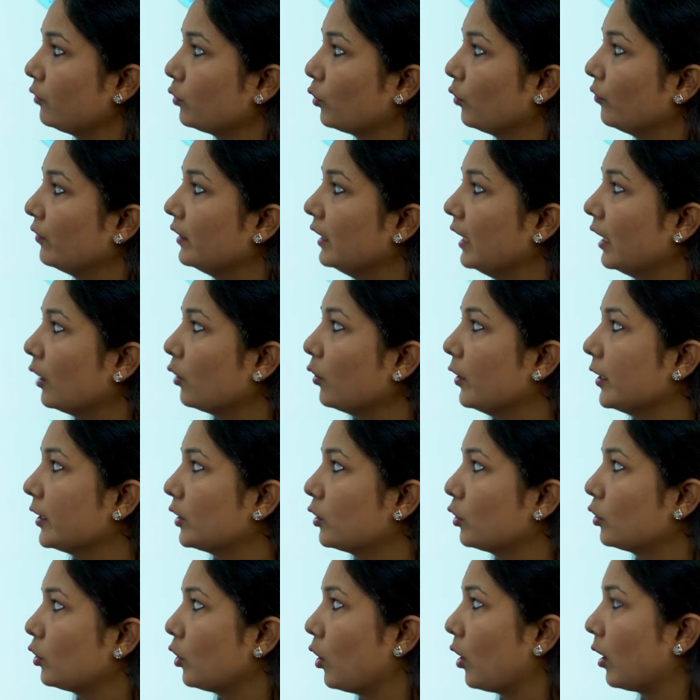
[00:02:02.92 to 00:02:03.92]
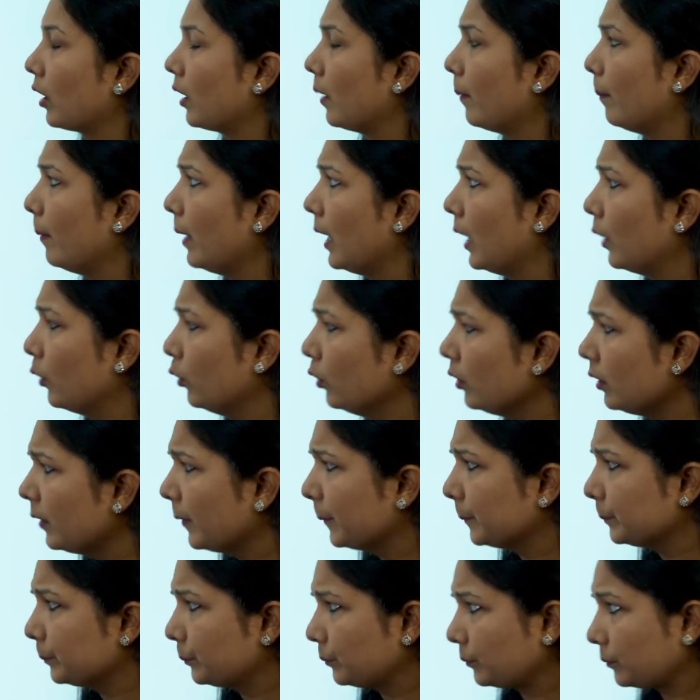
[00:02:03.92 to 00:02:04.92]
So we are going to talk about
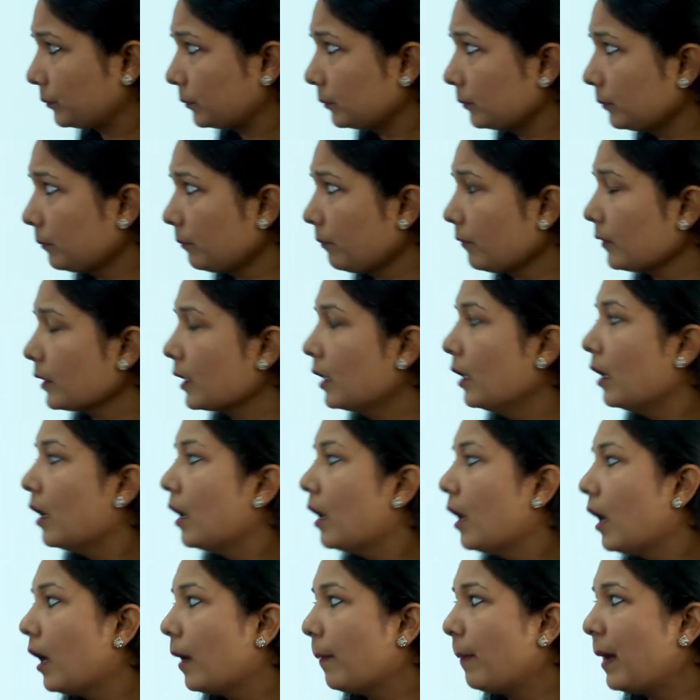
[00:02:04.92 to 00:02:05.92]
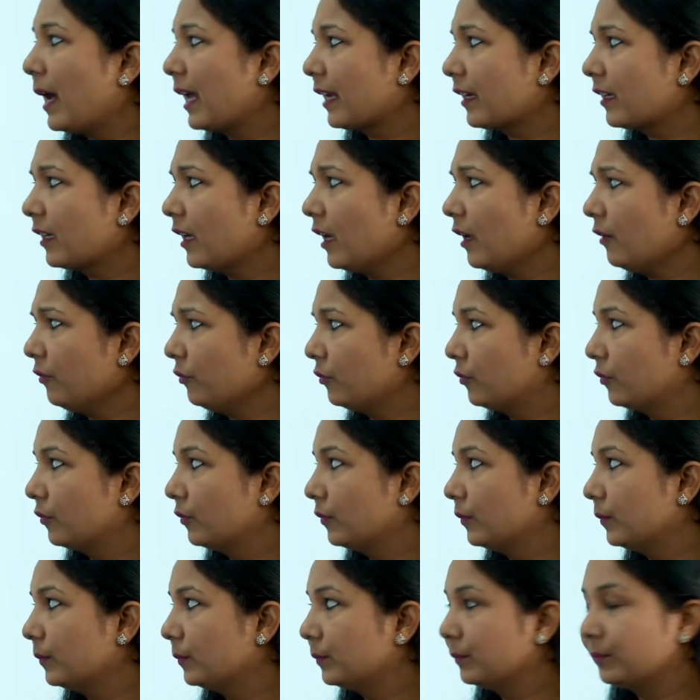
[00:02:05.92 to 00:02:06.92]
a bar graph,
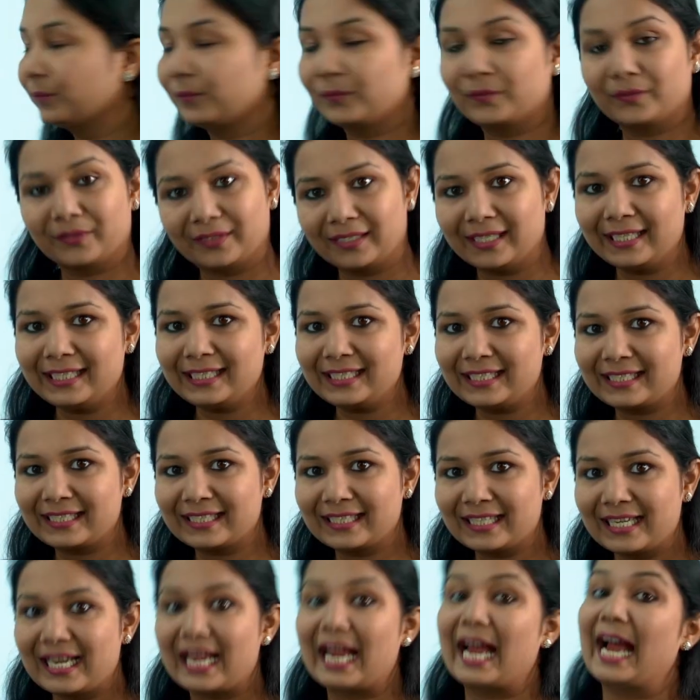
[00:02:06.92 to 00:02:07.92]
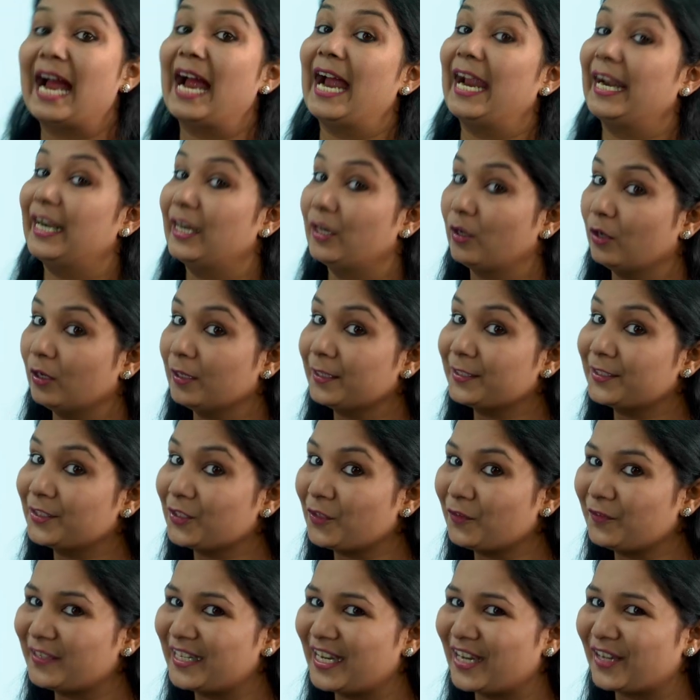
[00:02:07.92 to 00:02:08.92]
right? And
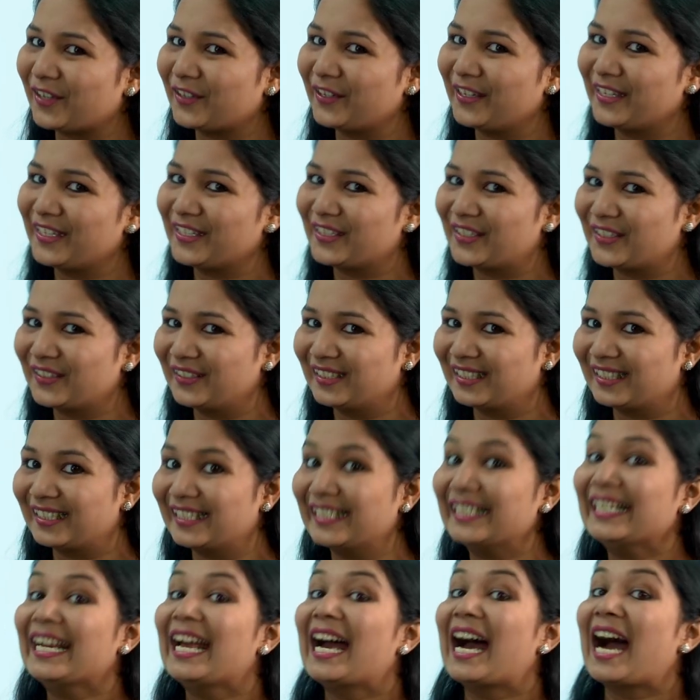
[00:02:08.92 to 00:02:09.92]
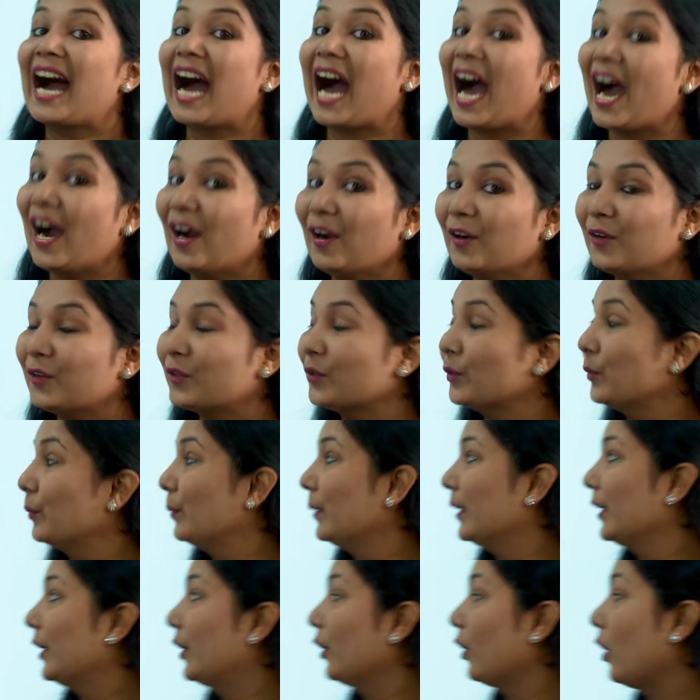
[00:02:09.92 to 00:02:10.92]
also we are going to learn how do
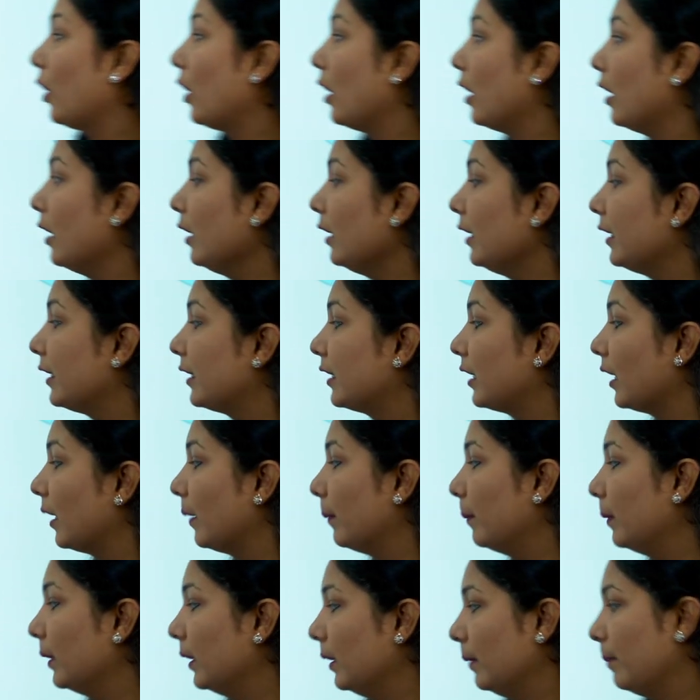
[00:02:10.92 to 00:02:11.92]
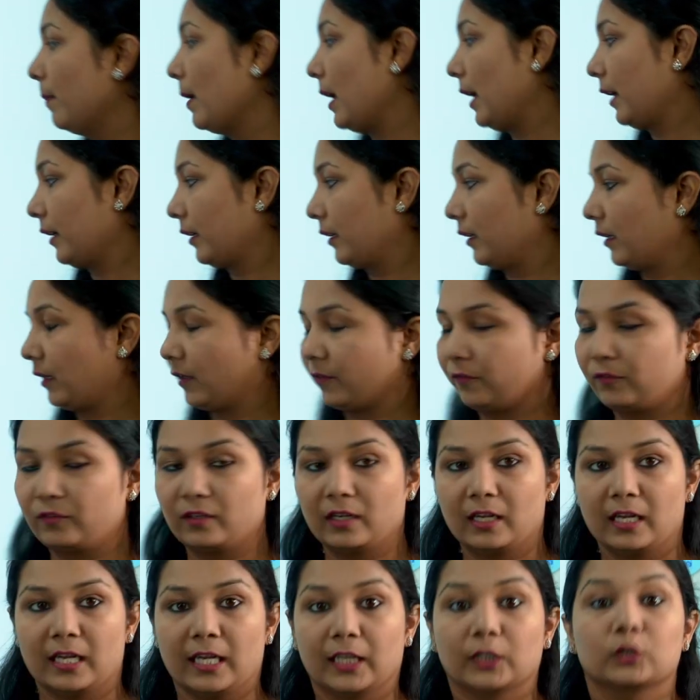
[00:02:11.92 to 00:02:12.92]
we draw a double bar graph.
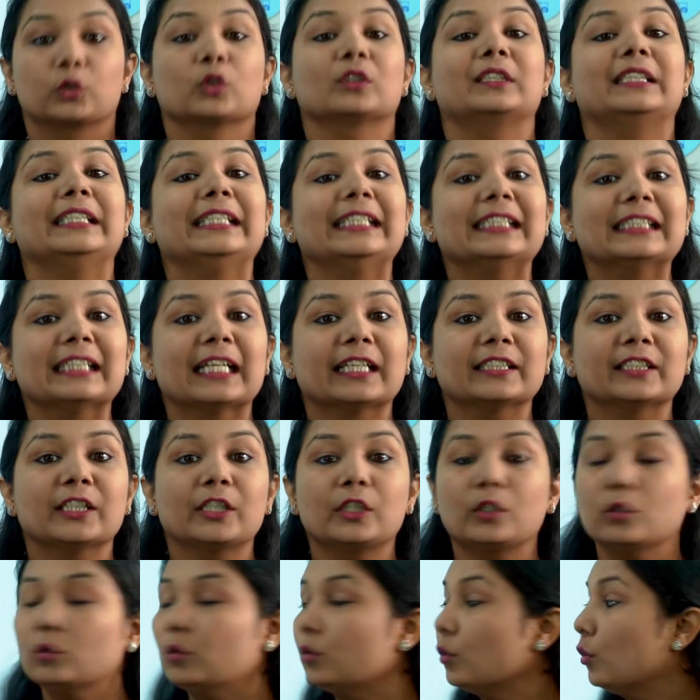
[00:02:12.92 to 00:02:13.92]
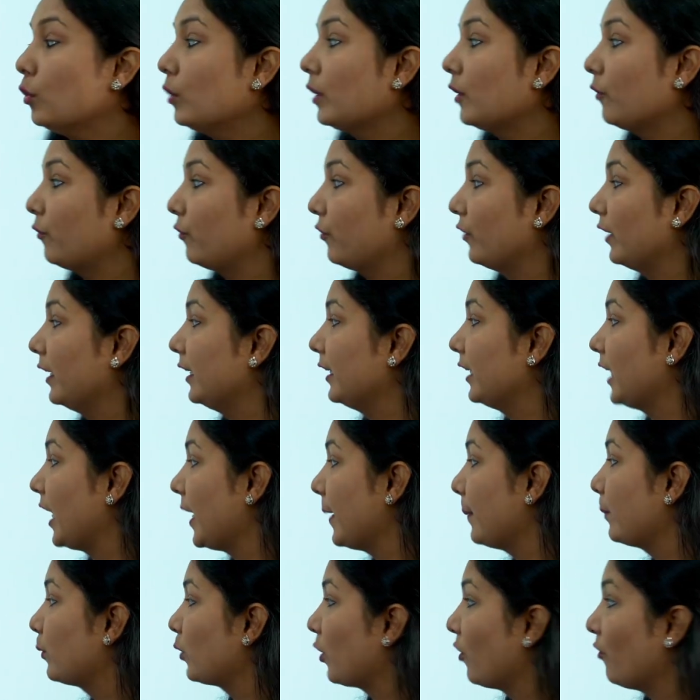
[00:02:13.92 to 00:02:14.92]
So these are the two different
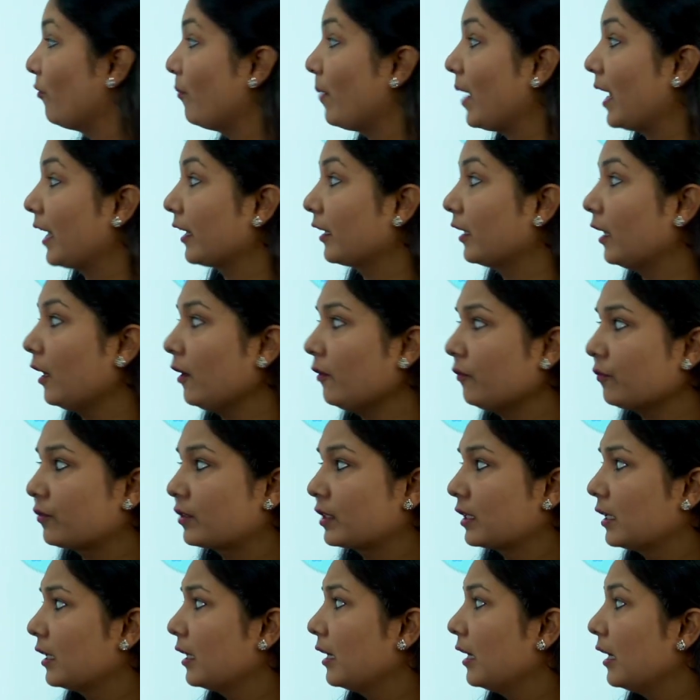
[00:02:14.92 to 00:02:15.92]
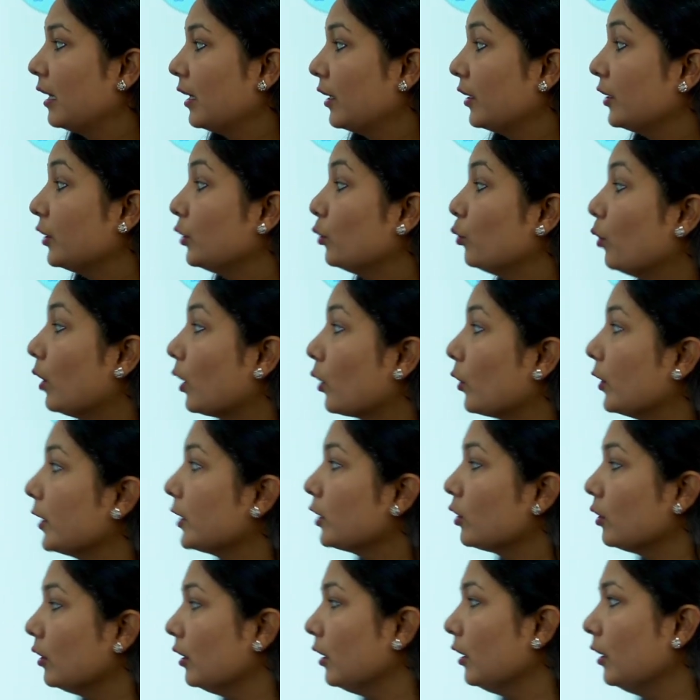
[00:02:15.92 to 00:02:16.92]
types of bar graphs you are going
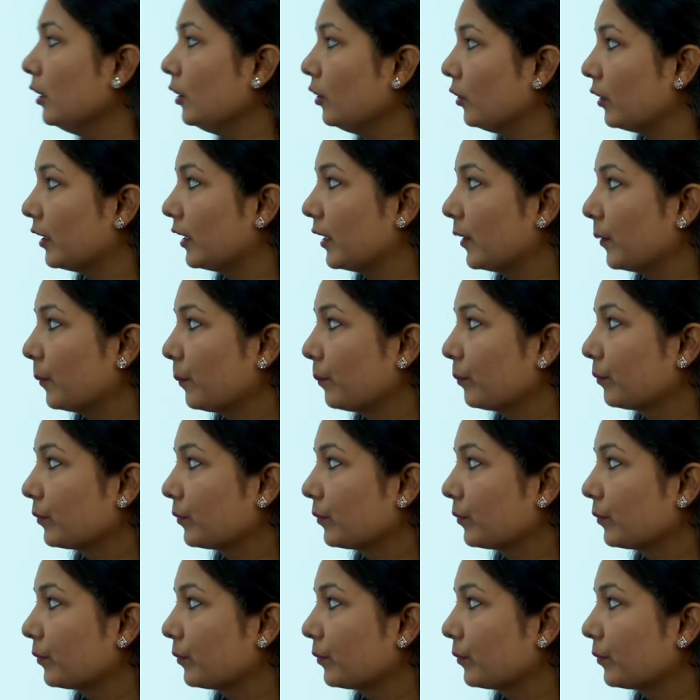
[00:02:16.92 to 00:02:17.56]
to learn today,